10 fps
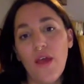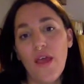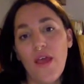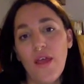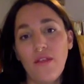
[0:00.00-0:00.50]

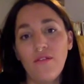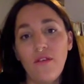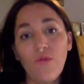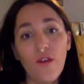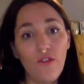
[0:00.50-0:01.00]
the
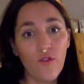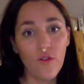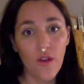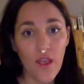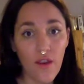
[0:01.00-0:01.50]

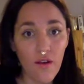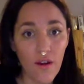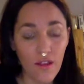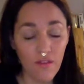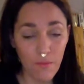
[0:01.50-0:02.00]
situation here
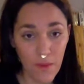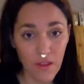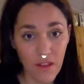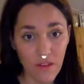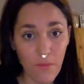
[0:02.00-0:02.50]

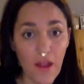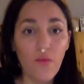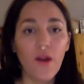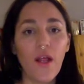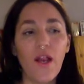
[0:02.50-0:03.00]
in Spain,
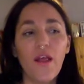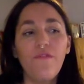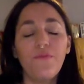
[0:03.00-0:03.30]
where I live,